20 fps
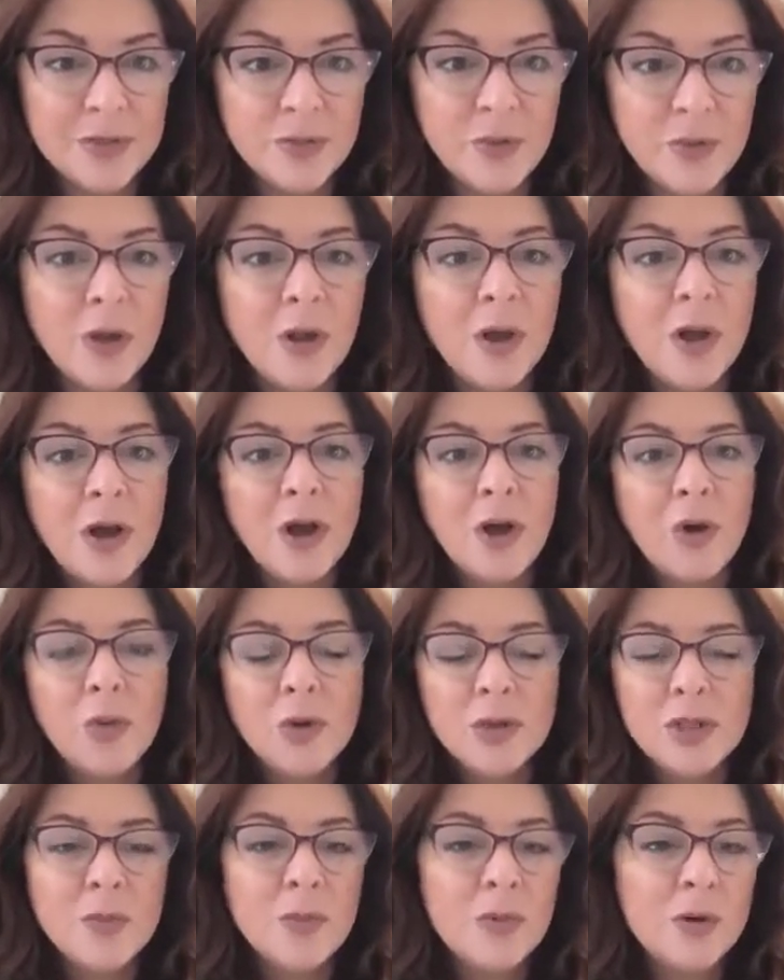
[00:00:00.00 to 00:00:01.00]
Well,
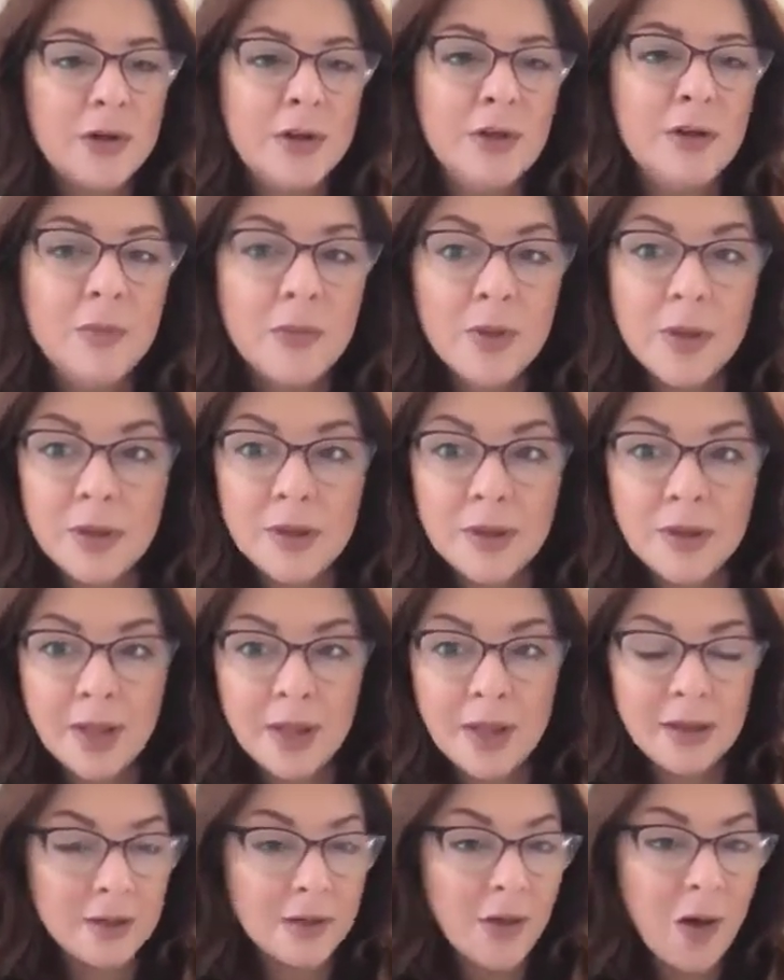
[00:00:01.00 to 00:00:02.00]
what's more human
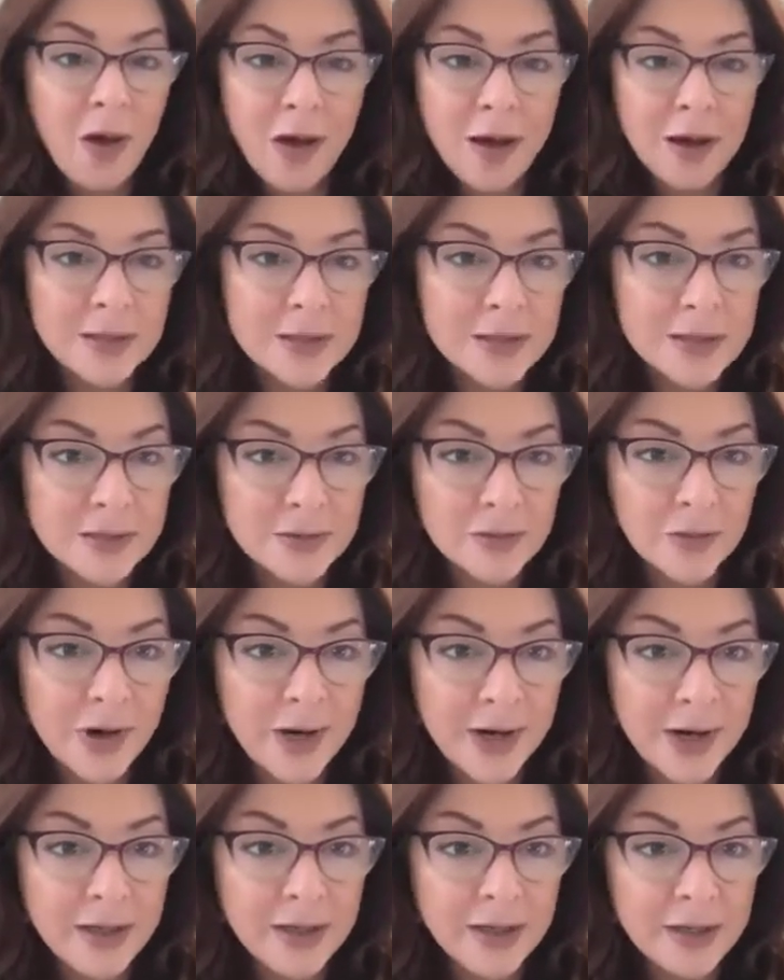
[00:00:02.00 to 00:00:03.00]
than loss,
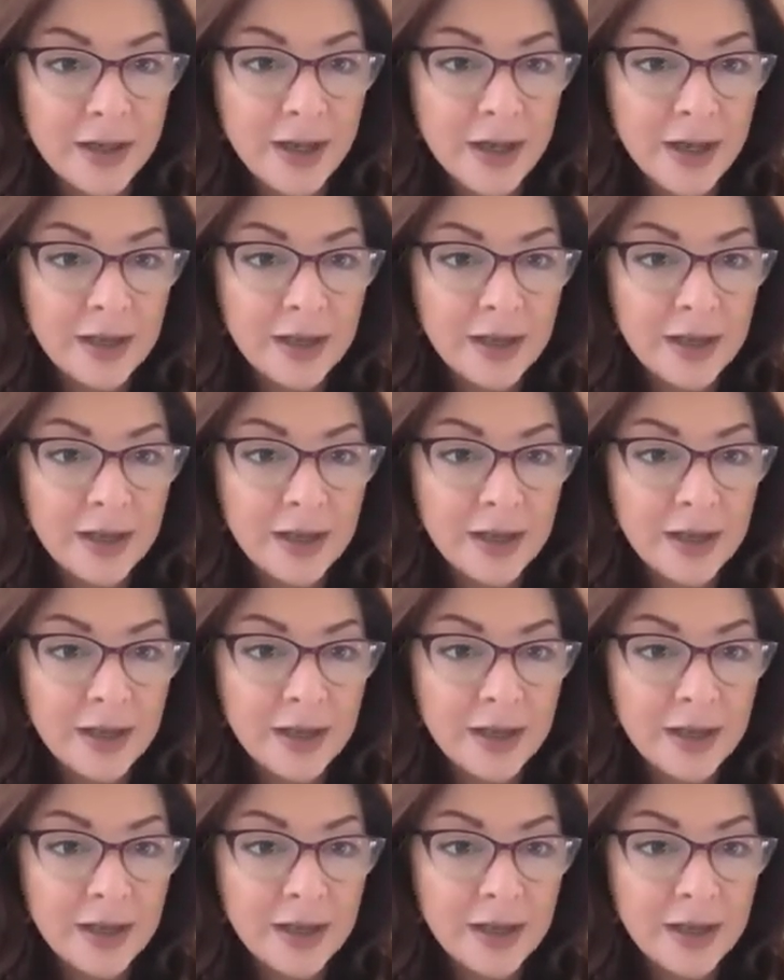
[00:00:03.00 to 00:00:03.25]
right?